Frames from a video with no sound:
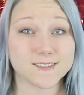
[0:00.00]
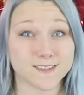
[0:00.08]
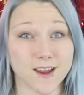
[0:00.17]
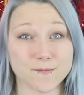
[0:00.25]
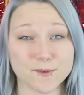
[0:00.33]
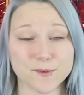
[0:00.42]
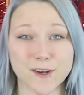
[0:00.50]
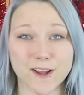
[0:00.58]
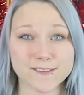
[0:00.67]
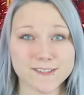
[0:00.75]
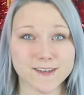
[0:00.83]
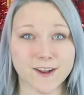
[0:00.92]
It's time to
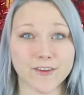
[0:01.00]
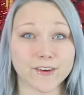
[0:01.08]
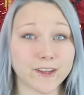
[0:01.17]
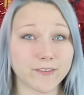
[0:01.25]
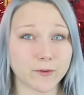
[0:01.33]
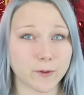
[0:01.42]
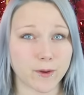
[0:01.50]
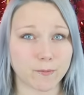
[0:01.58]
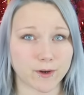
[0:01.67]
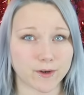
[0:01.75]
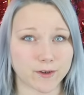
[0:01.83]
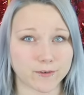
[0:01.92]
announce another giveaway
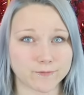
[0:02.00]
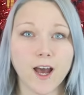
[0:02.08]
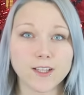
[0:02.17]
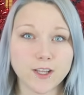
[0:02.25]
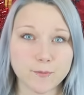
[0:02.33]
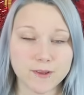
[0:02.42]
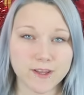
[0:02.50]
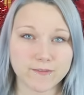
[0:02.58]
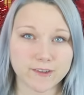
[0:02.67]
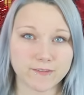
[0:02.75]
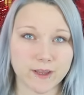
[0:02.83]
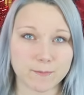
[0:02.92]
winner. Hello my
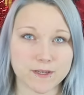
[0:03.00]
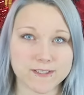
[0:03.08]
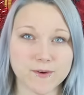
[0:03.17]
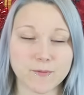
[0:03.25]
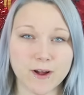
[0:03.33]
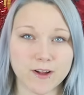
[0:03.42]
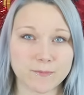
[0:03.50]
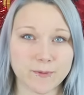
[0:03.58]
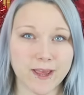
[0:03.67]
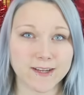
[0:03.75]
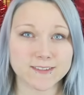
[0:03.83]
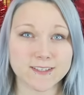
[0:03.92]
lovely vapies, welcome
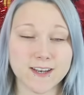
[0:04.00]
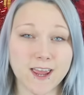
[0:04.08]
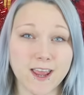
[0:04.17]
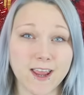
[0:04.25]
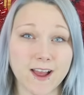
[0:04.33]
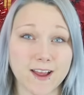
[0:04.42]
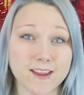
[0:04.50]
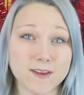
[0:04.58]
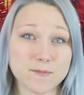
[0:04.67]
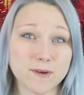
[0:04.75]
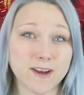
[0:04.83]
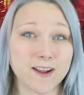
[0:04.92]
back. Today I
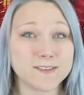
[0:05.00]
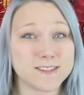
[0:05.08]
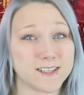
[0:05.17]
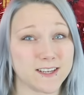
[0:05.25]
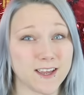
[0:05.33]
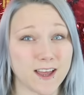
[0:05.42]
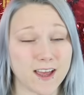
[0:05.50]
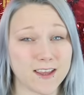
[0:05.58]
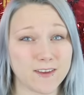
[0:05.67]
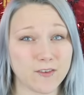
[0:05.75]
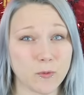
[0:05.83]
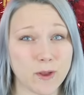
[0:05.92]
am announcing a
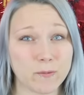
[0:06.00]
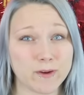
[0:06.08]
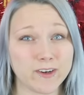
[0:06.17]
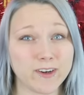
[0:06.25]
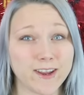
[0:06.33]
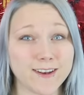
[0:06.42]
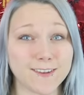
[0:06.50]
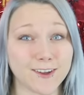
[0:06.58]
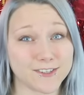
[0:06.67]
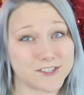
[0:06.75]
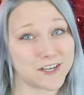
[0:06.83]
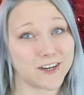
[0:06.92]
giveaway winner and
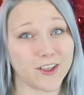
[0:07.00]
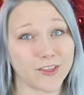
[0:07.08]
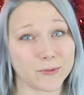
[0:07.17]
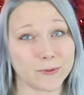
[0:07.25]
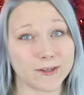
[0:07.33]
launching another